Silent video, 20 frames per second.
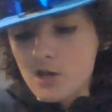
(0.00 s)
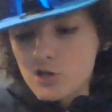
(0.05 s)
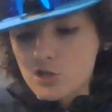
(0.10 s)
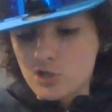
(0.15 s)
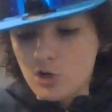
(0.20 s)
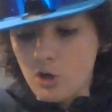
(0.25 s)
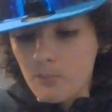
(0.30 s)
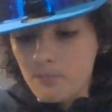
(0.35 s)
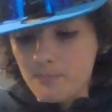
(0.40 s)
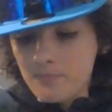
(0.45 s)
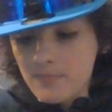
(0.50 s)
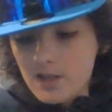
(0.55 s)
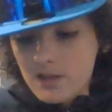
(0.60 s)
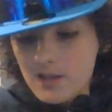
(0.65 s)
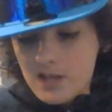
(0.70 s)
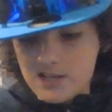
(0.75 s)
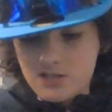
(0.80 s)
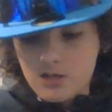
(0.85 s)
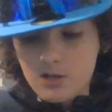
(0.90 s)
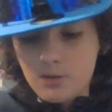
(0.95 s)
So
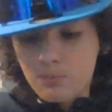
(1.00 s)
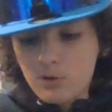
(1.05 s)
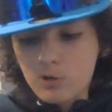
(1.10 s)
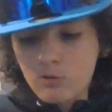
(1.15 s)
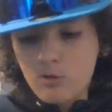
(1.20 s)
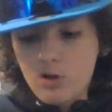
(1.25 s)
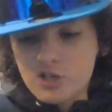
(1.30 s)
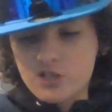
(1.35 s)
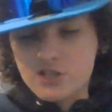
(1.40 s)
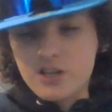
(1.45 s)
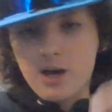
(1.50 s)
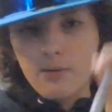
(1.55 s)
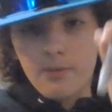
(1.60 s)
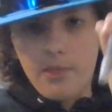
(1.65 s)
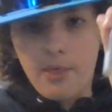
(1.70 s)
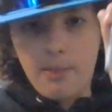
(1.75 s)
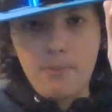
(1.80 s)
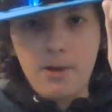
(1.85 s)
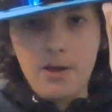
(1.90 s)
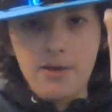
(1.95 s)
that's another player to watch now.
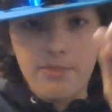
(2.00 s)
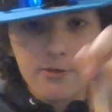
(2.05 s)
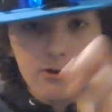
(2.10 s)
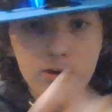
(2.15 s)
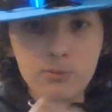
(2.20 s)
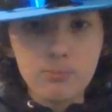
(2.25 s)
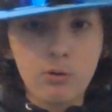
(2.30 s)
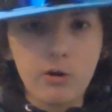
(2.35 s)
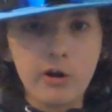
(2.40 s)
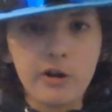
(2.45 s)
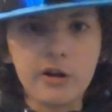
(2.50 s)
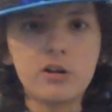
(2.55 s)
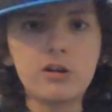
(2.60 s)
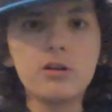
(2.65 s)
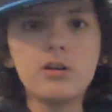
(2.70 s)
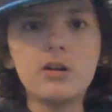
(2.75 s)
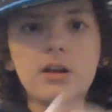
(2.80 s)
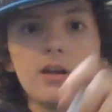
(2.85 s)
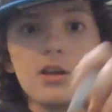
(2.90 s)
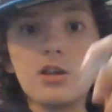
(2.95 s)
But my third
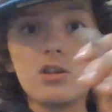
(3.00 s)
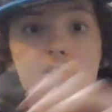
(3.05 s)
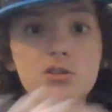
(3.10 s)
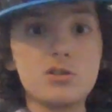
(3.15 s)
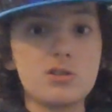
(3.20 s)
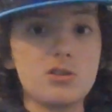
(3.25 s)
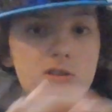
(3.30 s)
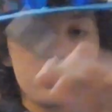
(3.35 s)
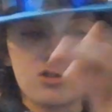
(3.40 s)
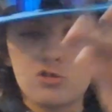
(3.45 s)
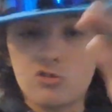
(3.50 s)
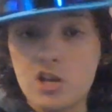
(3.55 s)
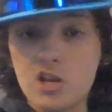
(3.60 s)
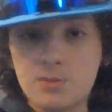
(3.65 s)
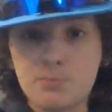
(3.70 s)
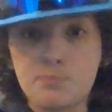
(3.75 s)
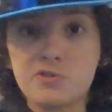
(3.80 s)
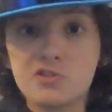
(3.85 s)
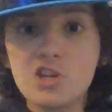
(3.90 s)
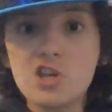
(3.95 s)
player
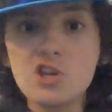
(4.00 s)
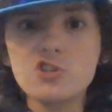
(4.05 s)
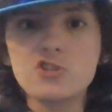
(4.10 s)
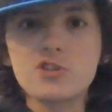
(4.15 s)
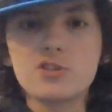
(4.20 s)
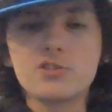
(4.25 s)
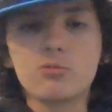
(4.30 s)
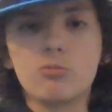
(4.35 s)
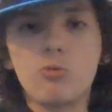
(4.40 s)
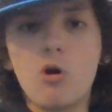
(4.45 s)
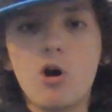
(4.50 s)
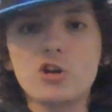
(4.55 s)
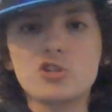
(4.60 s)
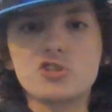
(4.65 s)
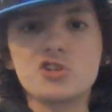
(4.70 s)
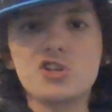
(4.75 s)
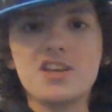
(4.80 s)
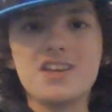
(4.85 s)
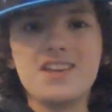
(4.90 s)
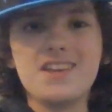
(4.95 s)
/ position to
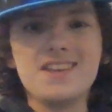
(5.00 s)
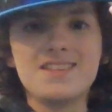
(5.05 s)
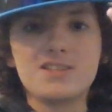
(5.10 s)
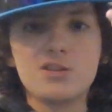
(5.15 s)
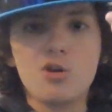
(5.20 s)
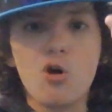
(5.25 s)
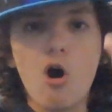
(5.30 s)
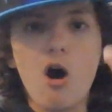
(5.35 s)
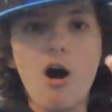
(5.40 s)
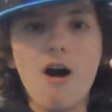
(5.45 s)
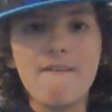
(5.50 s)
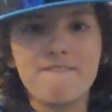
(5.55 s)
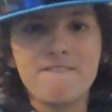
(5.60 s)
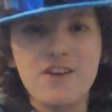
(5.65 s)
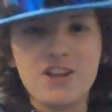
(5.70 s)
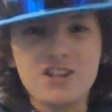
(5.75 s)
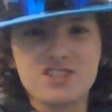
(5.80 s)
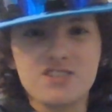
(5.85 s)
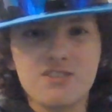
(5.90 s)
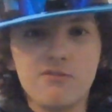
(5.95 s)
watch is
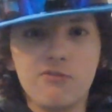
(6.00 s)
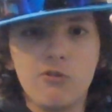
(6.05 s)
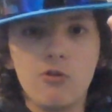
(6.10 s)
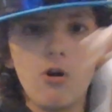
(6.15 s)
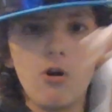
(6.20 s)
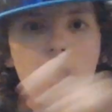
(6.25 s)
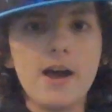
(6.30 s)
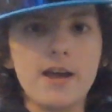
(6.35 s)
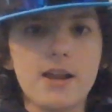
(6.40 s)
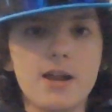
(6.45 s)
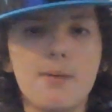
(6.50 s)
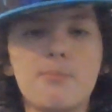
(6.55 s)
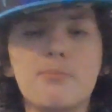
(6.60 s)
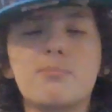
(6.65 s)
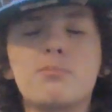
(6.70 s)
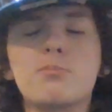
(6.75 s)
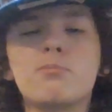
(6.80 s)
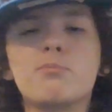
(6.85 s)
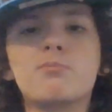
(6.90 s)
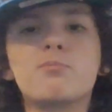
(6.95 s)
offensive line.
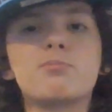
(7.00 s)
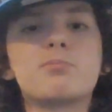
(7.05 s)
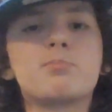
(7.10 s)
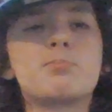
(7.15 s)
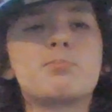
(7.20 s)
I'm